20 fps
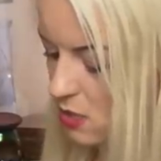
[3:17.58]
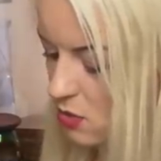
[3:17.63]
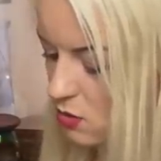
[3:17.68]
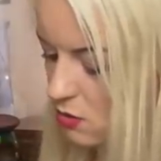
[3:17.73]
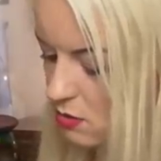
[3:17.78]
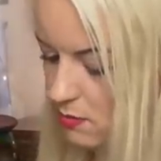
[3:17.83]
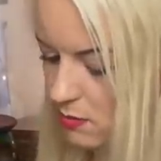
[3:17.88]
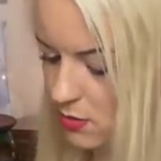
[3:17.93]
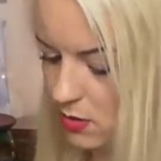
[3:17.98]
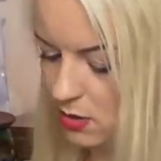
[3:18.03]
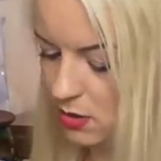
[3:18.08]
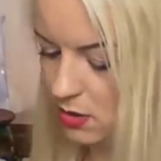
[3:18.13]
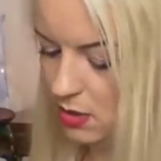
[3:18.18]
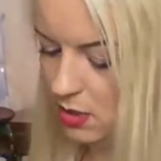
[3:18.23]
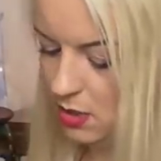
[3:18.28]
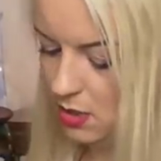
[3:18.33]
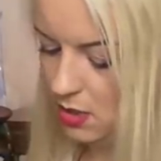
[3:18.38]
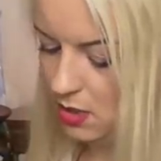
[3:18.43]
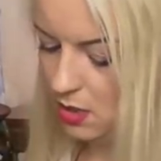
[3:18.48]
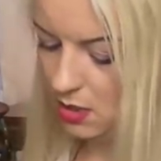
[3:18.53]
adorable.
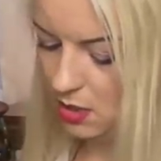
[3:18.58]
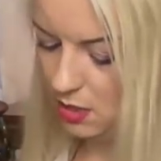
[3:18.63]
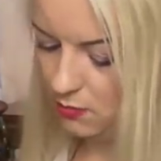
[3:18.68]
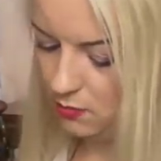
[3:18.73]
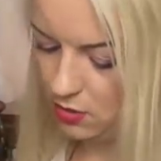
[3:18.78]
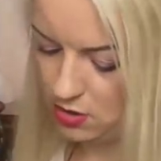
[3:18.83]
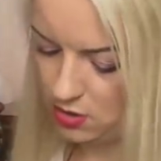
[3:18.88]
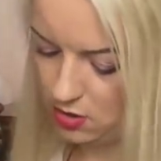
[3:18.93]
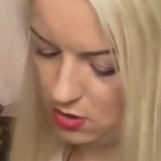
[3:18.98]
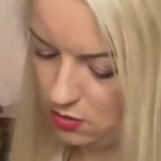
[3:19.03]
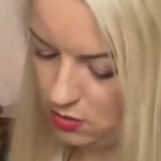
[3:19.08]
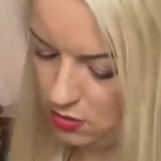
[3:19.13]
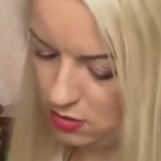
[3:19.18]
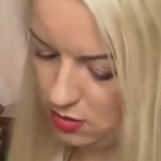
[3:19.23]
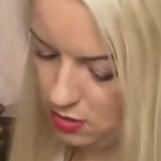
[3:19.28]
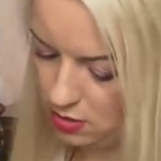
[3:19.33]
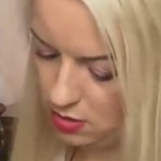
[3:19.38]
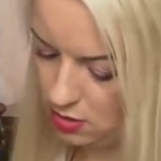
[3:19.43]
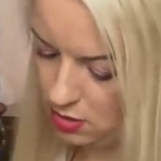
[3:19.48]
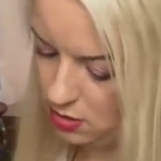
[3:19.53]
Uh, what's it
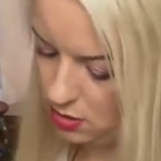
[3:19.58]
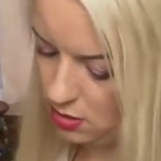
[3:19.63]
called?